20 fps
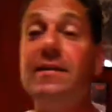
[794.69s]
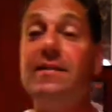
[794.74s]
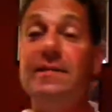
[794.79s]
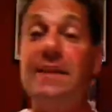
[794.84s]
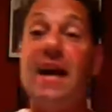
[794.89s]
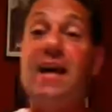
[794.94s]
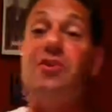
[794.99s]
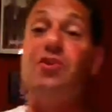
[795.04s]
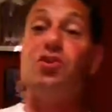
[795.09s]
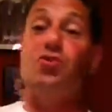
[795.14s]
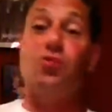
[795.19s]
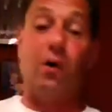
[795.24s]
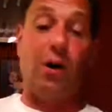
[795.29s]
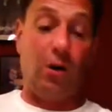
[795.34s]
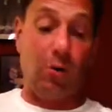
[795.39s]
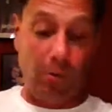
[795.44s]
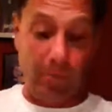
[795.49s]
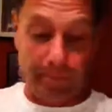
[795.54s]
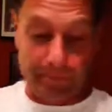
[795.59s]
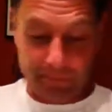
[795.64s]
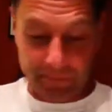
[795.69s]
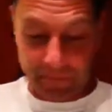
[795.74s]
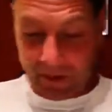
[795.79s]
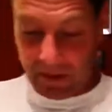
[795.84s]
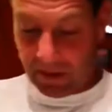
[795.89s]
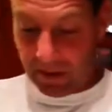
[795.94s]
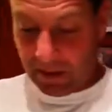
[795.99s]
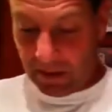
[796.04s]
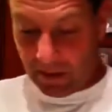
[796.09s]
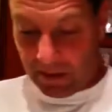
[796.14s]
Tetro,
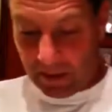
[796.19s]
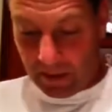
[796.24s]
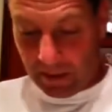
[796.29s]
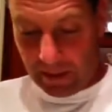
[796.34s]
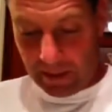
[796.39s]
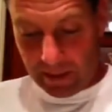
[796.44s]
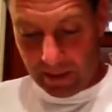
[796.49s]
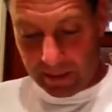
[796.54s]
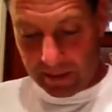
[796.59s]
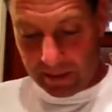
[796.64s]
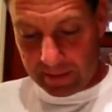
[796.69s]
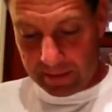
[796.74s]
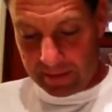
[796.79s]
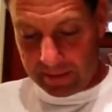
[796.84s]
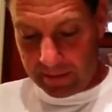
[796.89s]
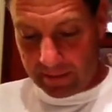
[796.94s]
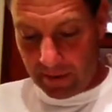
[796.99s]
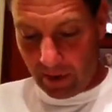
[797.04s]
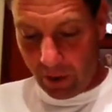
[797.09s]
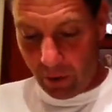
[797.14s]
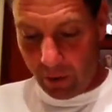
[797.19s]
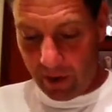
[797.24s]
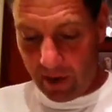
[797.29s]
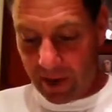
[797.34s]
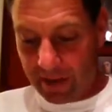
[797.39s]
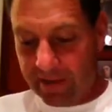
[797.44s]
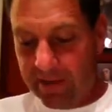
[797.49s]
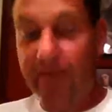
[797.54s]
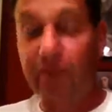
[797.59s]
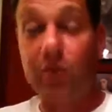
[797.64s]
is known
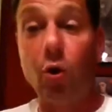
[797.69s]
as